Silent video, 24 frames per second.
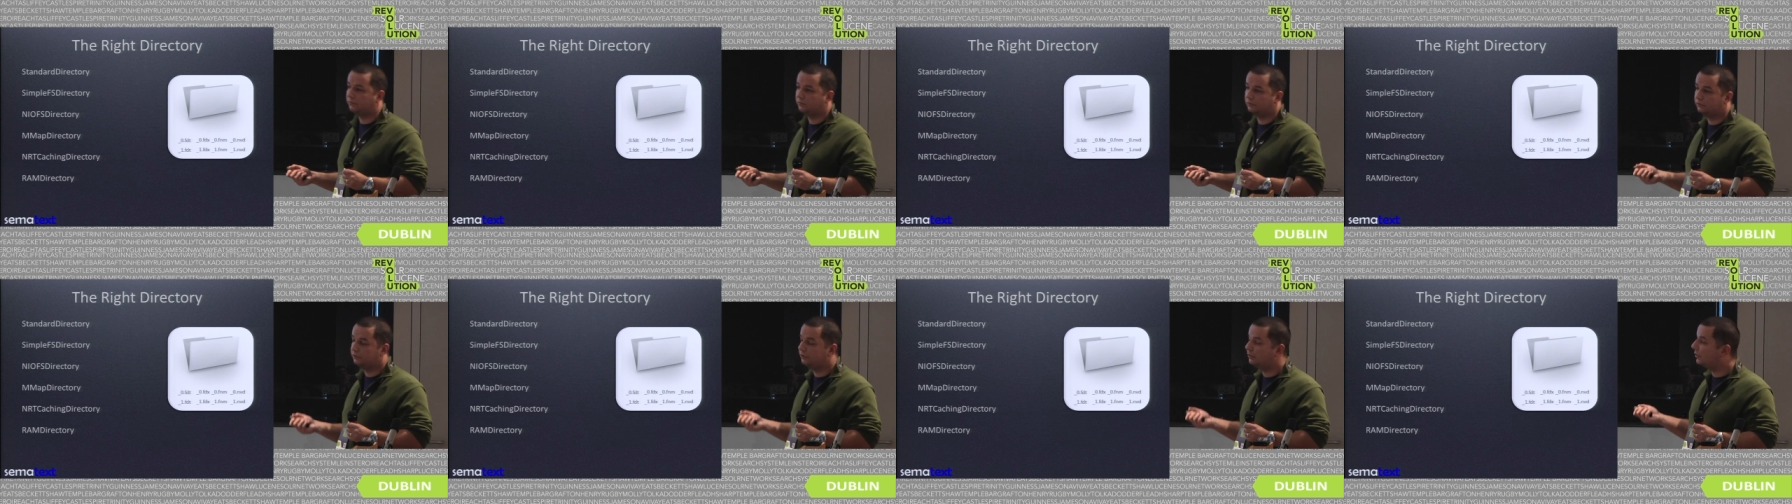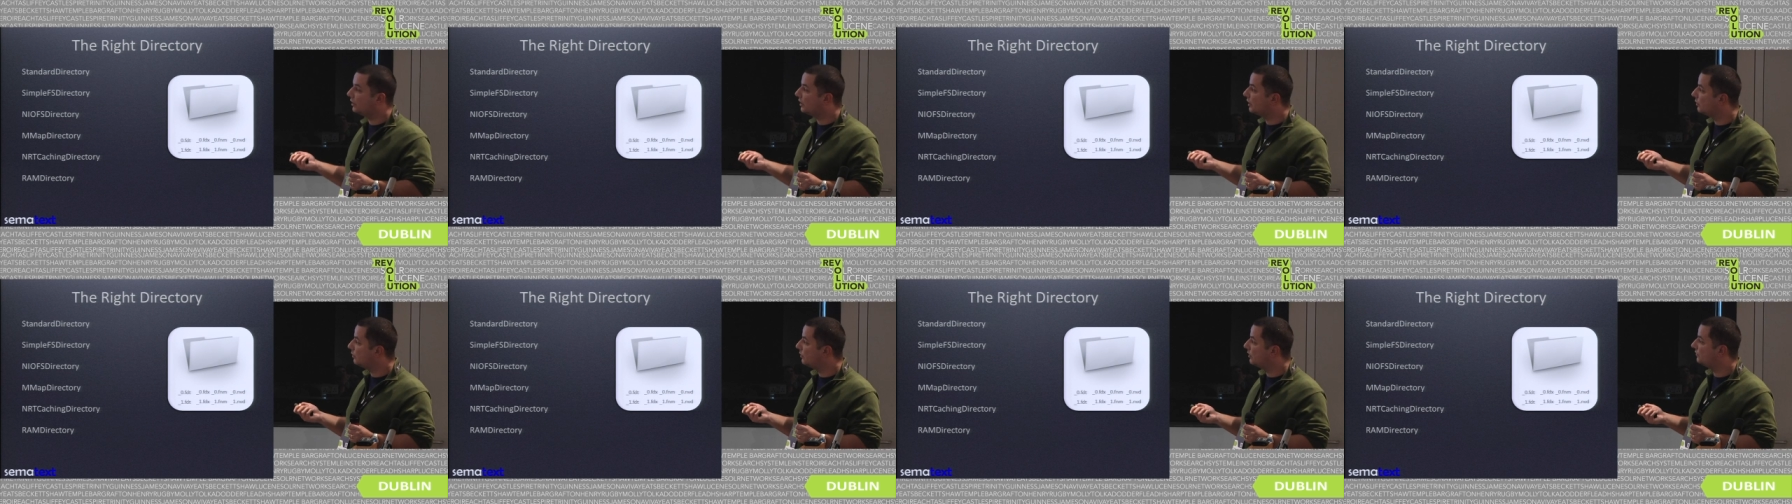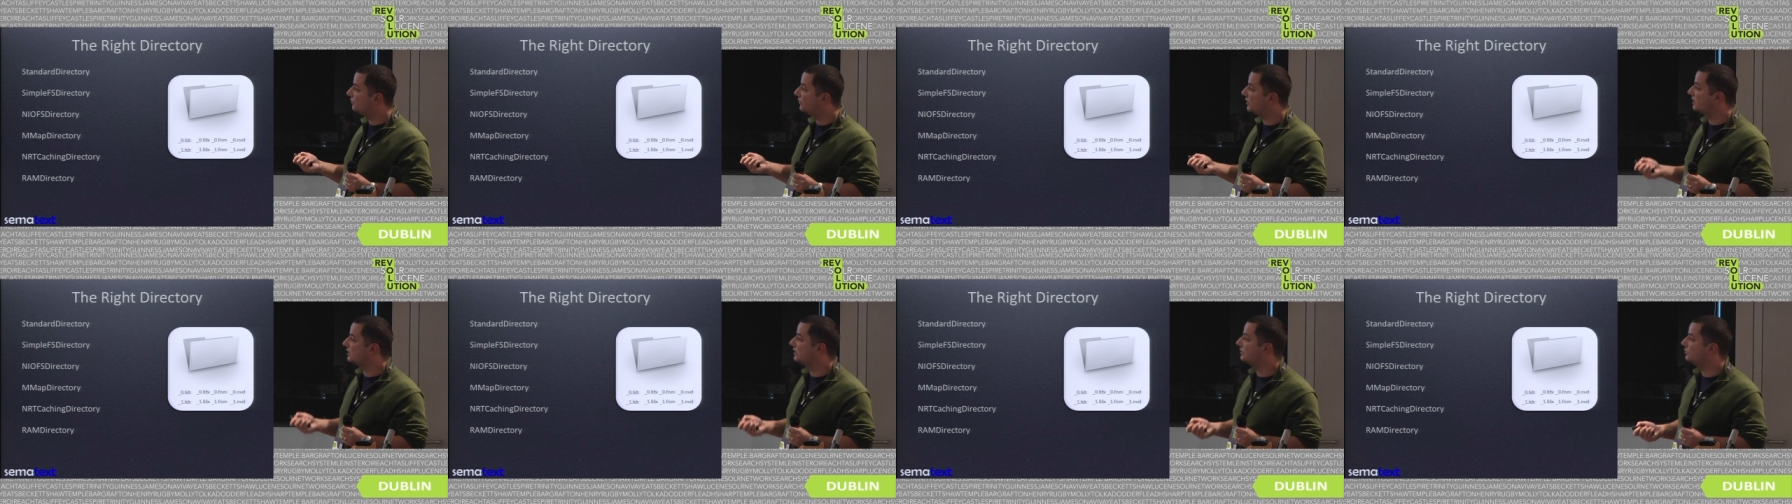new
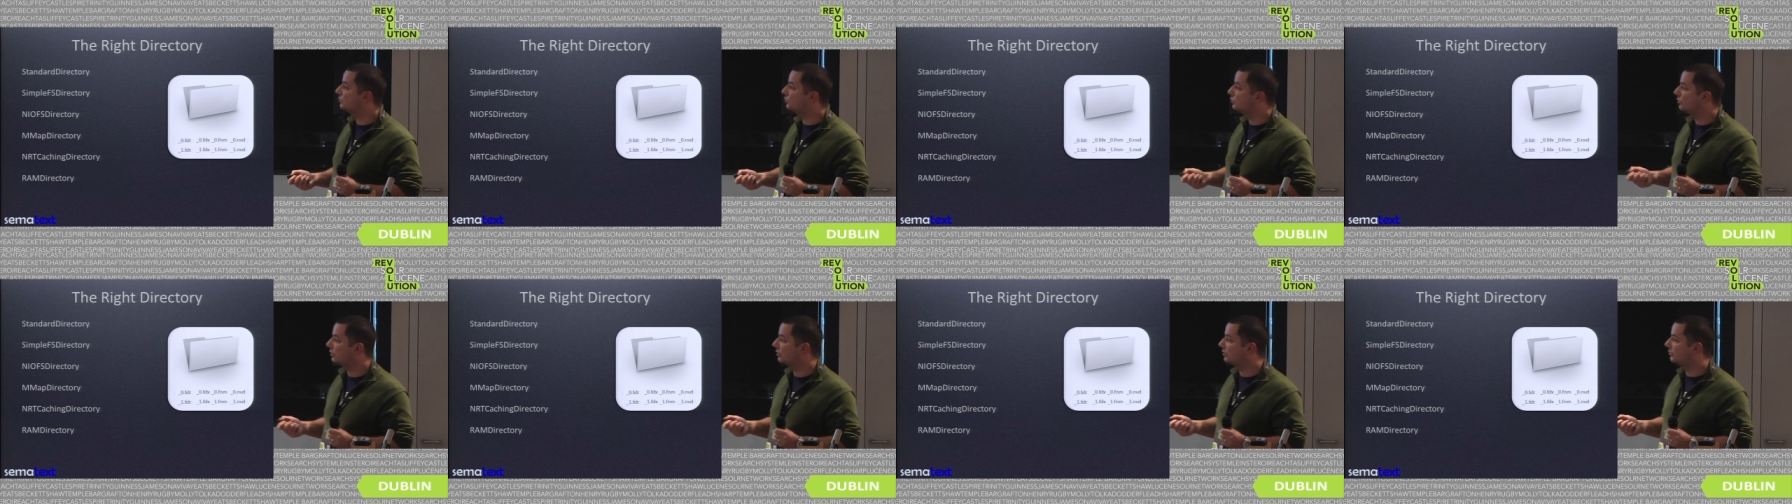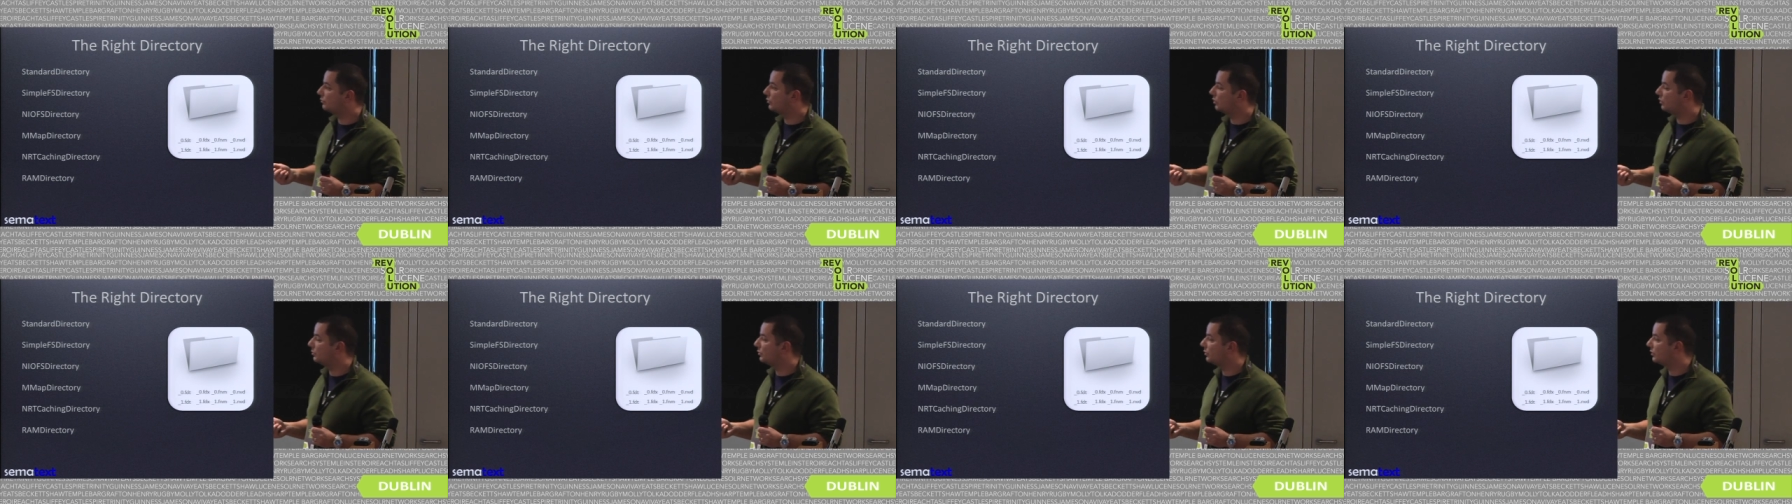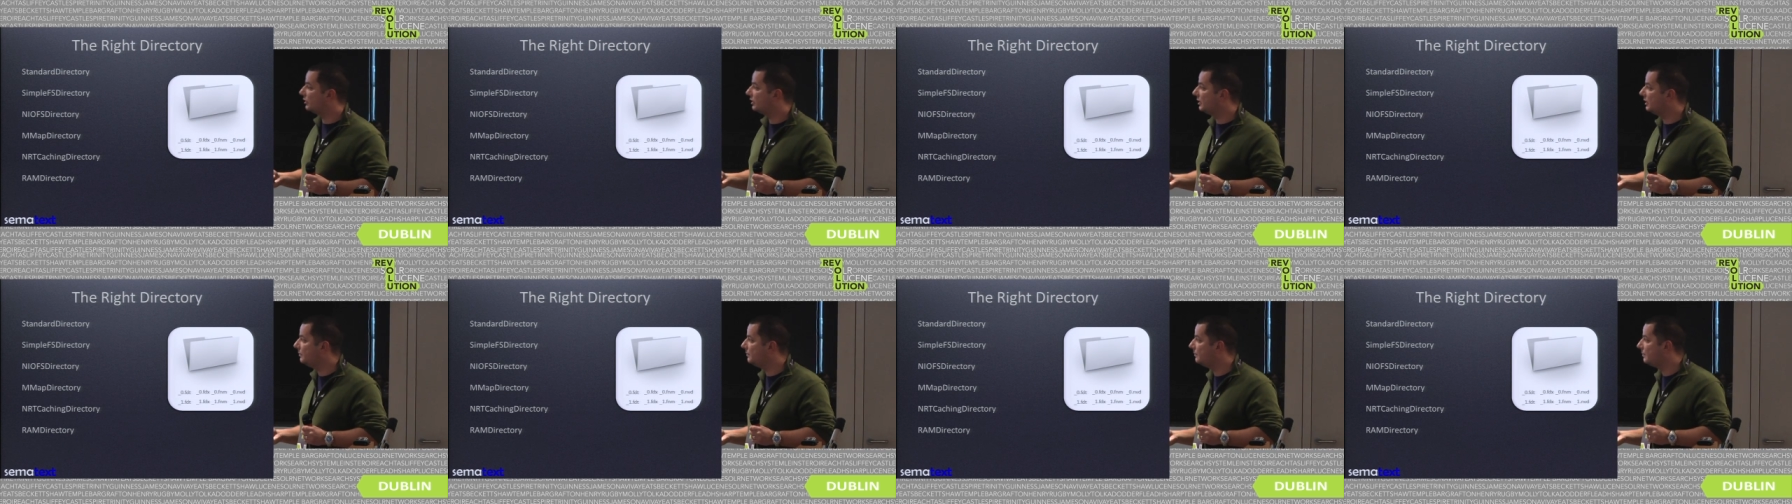AOFS to work
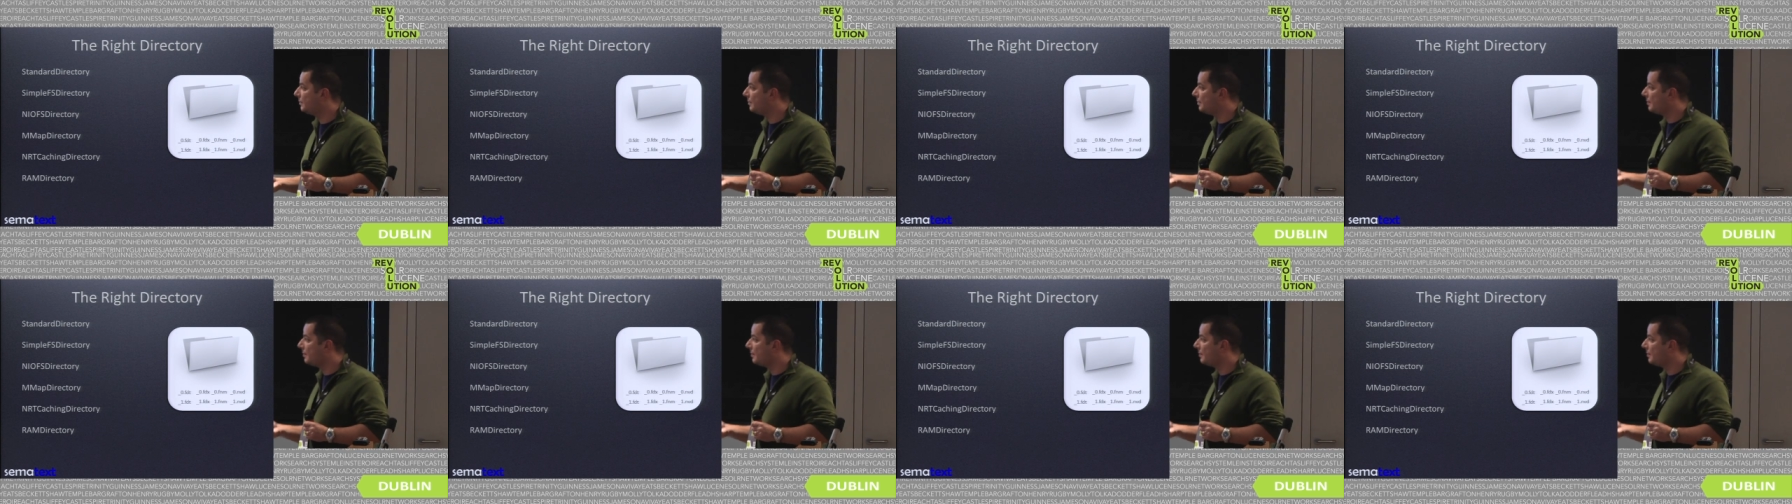properly.